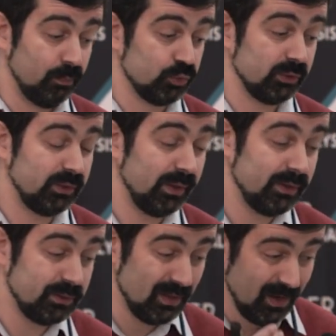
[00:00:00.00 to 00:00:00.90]
project
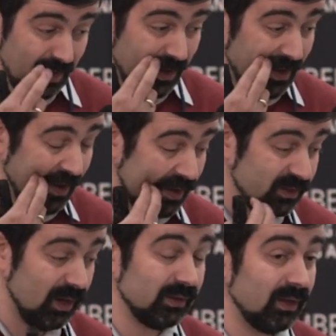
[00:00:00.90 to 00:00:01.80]
trace,
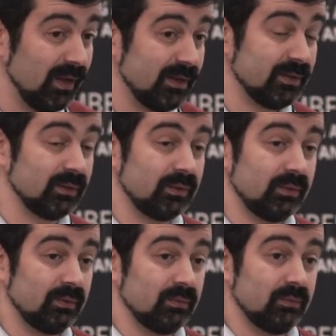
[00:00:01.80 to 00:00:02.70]
and analyzing
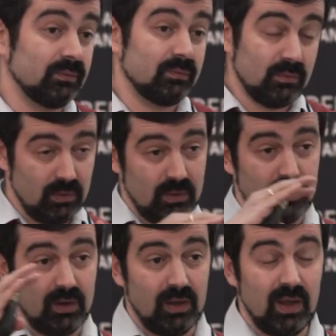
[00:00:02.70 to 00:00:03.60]

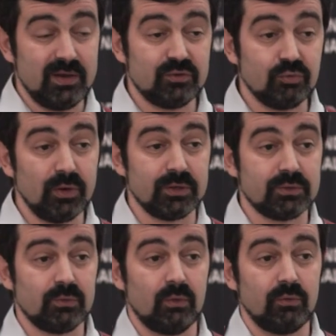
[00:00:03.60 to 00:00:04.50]
any
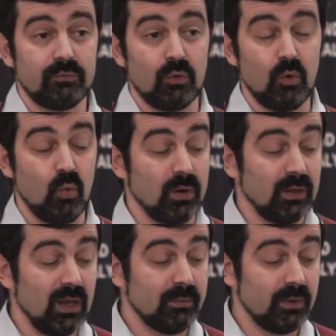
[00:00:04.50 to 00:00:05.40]
trace for
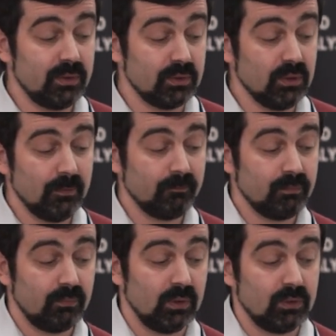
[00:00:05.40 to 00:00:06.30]
one library
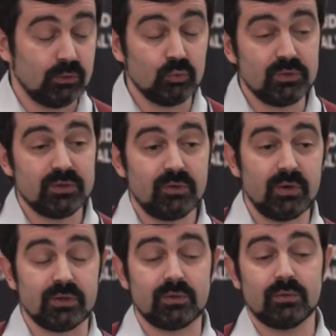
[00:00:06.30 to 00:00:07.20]
to
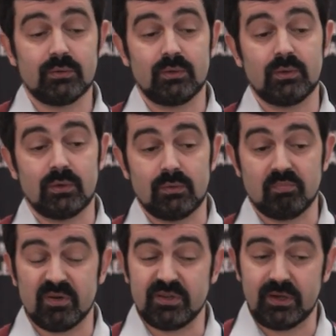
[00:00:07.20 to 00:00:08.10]
generate
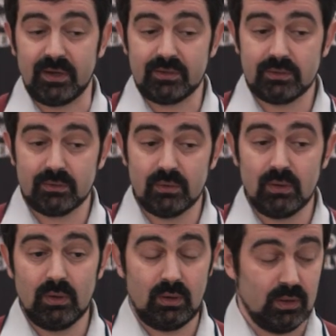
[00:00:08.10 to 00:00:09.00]
predicates,
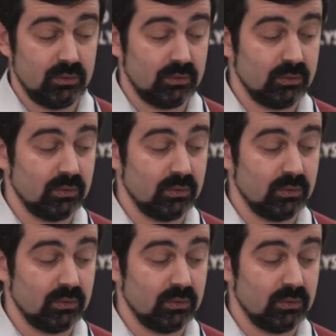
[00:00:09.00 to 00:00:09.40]
and